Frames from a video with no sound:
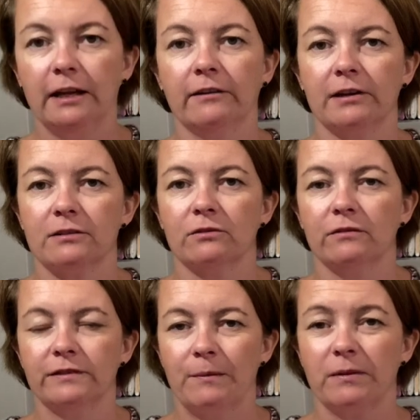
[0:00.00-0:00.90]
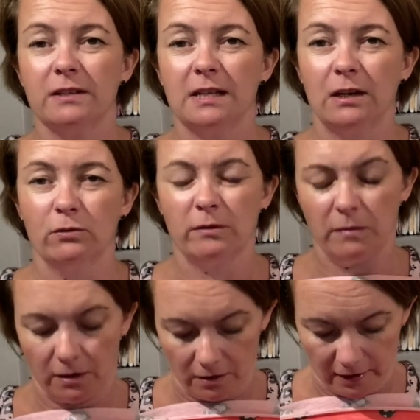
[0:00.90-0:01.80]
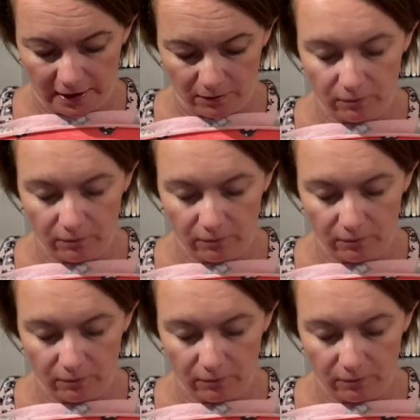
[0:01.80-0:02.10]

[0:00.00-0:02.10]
nice sort of Tabitha tee or something like that.